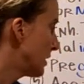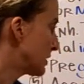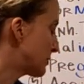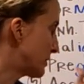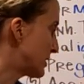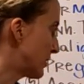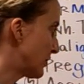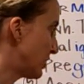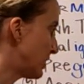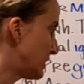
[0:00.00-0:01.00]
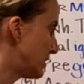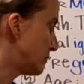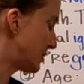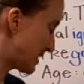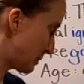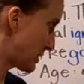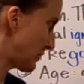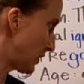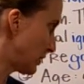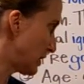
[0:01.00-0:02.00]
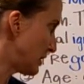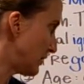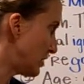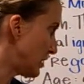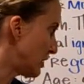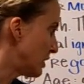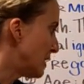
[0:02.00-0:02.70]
specifically DVT.